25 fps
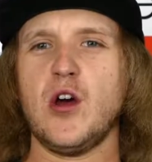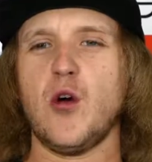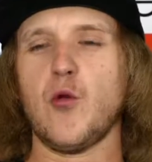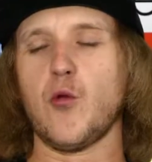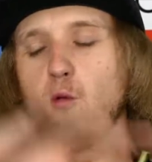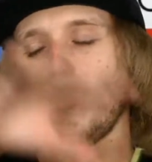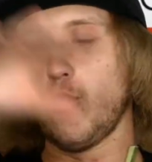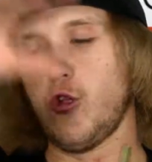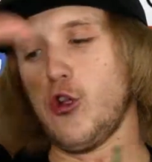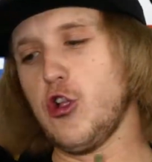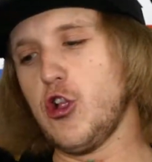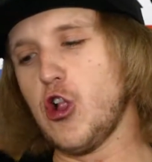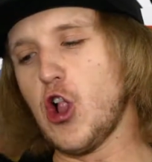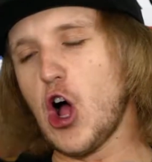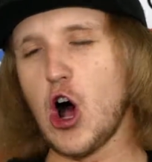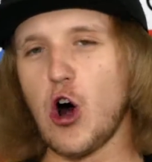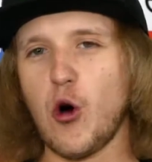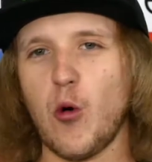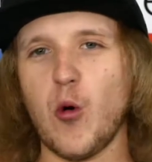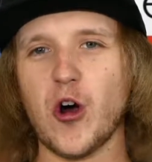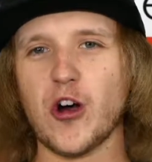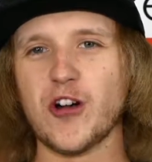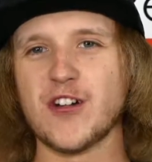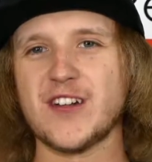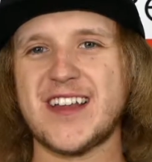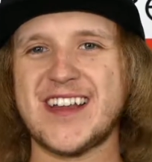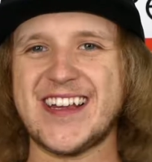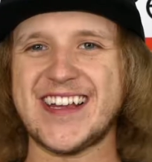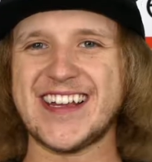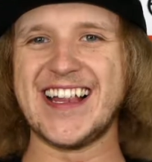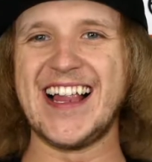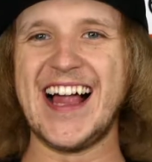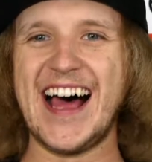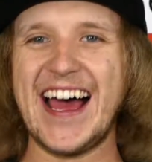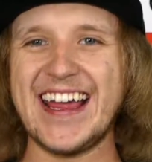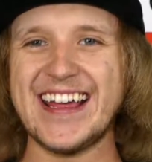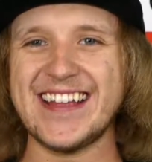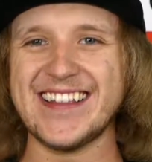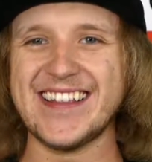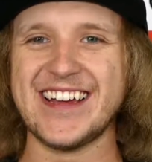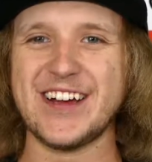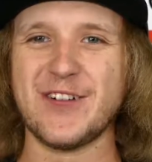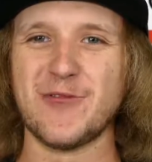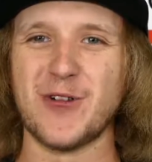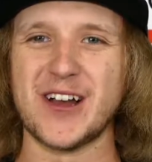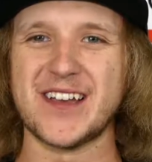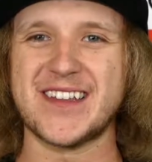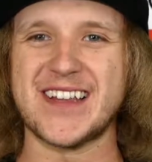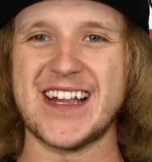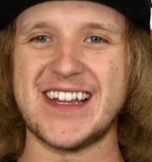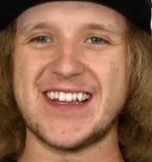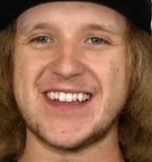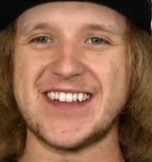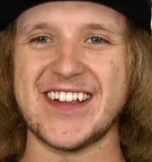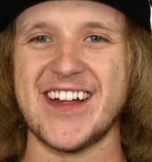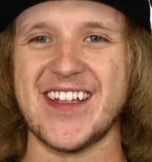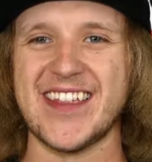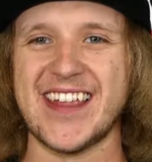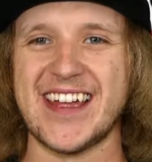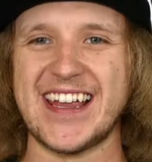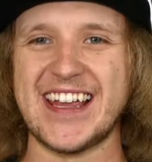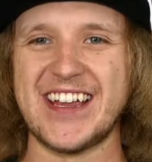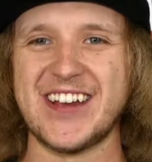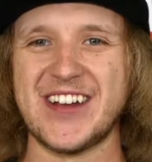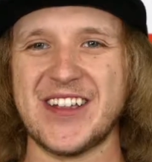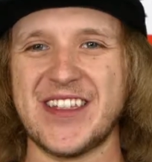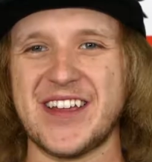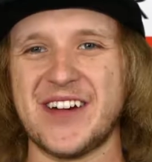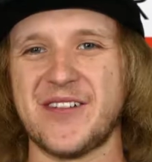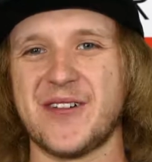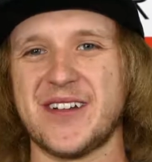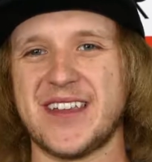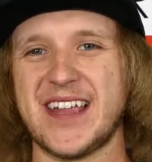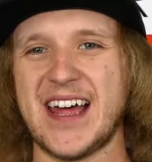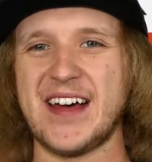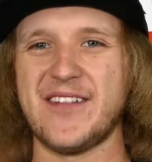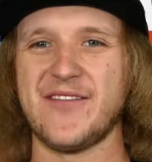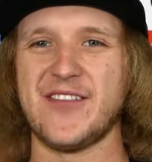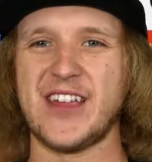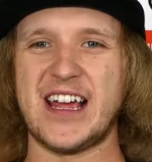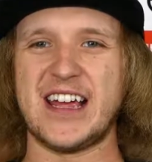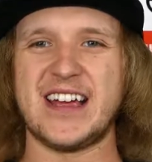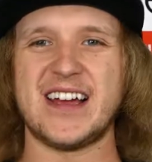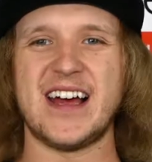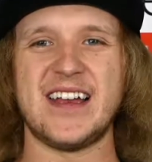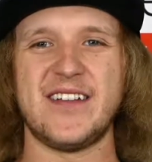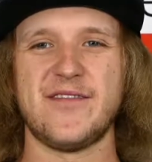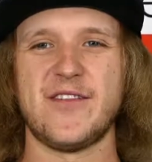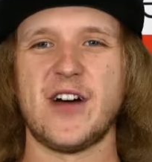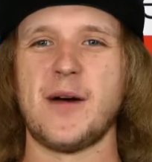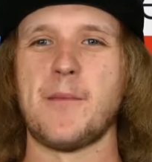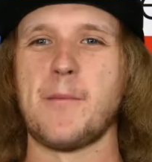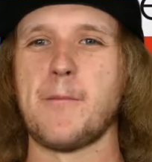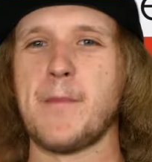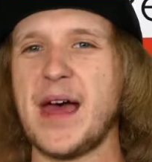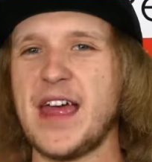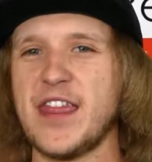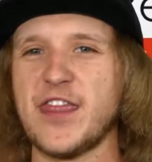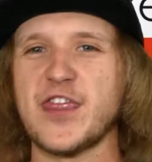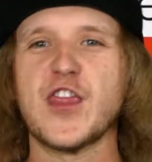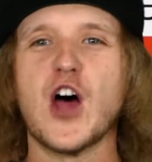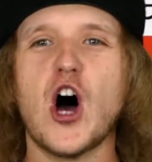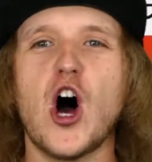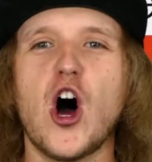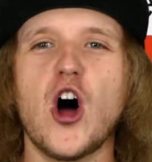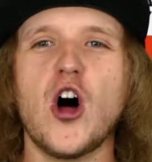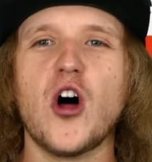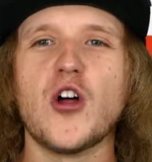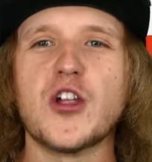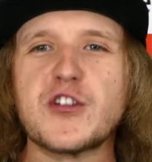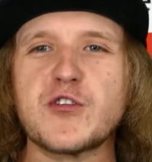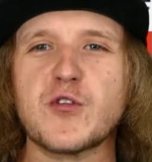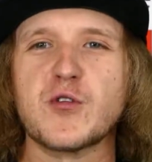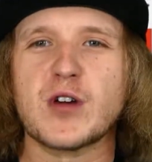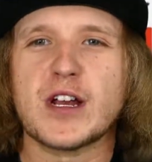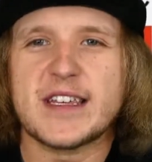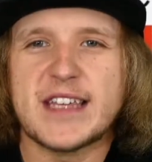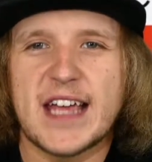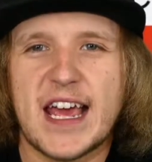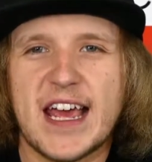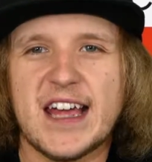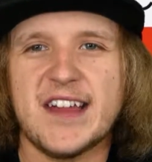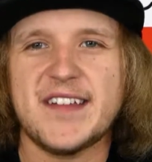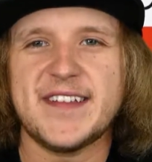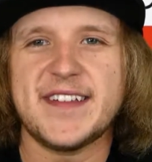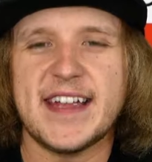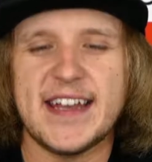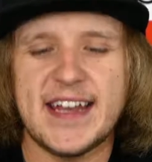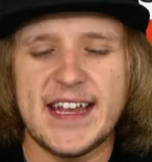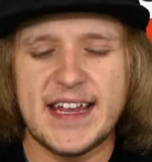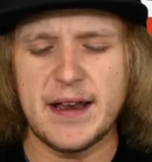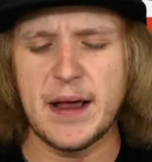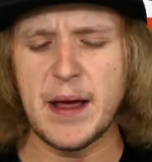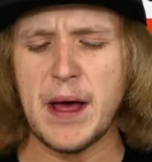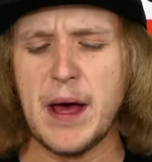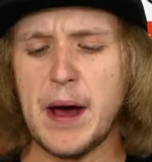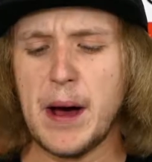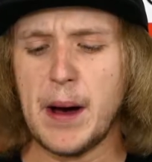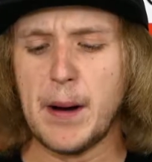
lowered slightly once I saw that, you know, there would have like kind of a menthol sort of taste in it.